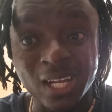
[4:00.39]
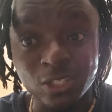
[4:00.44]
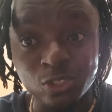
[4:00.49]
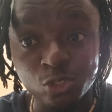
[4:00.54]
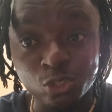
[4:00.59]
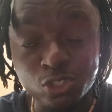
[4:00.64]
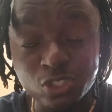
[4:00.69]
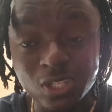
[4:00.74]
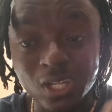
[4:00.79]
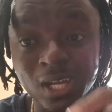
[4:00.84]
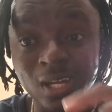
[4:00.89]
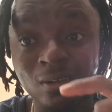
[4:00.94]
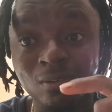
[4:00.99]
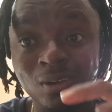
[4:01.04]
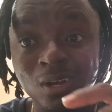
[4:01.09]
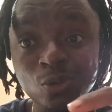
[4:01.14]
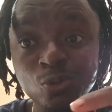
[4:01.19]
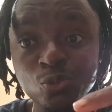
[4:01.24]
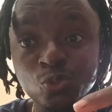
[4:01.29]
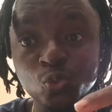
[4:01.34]
just
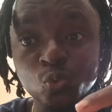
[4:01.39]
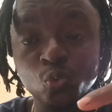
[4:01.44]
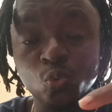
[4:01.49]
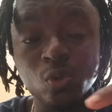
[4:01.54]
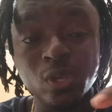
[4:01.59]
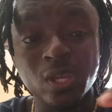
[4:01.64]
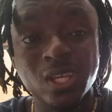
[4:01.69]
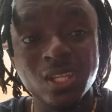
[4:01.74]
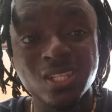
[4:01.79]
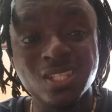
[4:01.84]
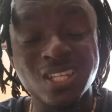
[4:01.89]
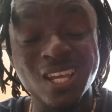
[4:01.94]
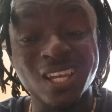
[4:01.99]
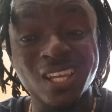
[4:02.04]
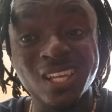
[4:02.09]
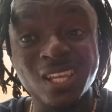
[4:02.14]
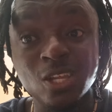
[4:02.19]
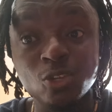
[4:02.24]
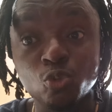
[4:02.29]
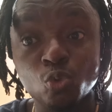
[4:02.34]
around you
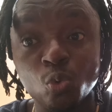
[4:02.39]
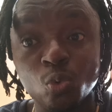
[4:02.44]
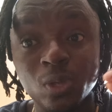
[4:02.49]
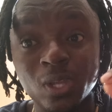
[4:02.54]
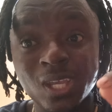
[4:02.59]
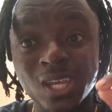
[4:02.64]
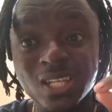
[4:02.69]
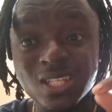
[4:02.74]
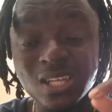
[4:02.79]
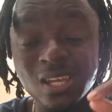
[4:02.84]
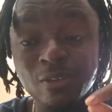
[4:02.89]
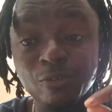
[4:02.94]
to get